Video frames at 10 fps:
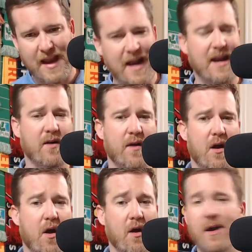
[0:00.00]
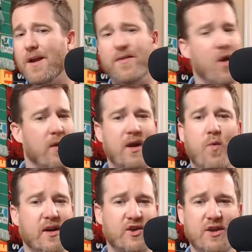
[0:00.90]
And here they are. The only
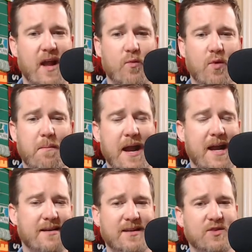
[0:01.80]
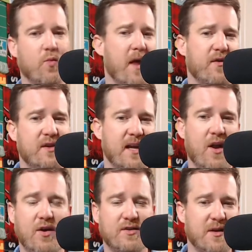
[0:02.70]
question that remains is whether
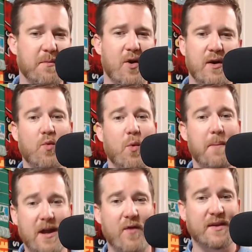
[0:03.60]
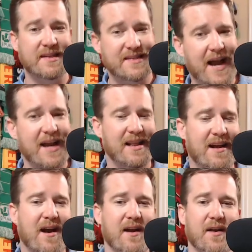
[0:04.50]
Diego Simeone will be on the
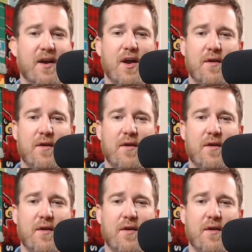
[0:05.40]
sideline